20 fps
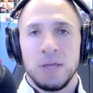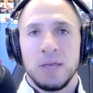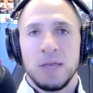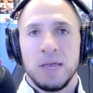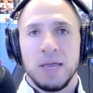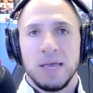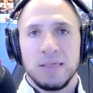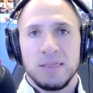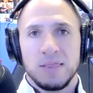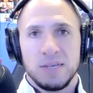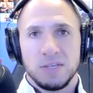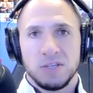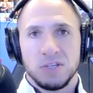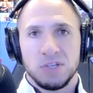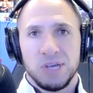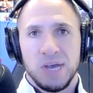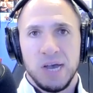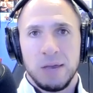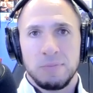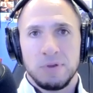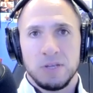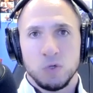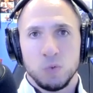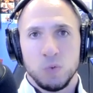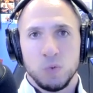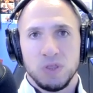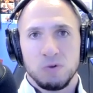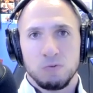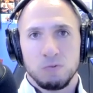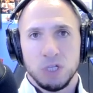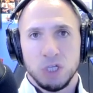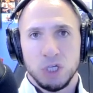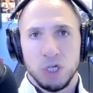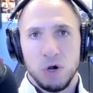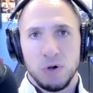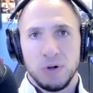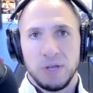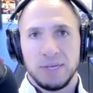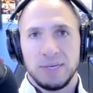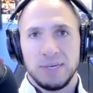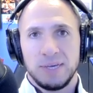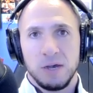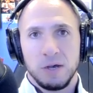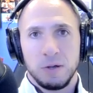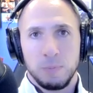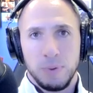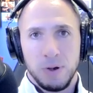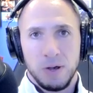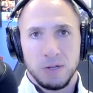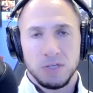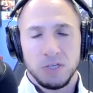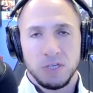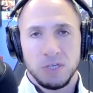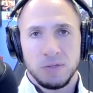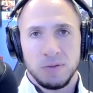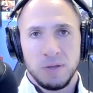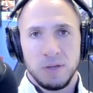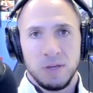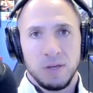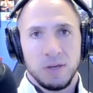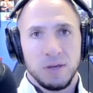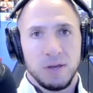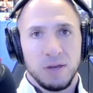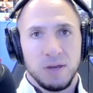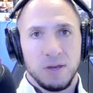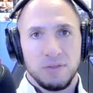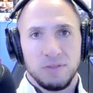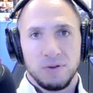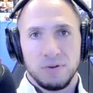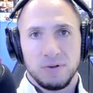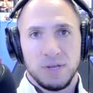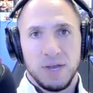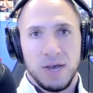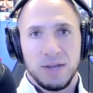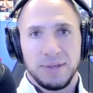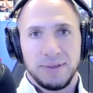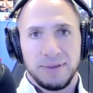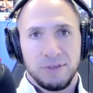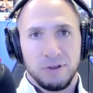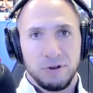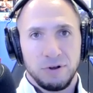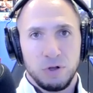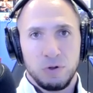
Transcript: And this time it's with the returning Young Bucks. They're donning their new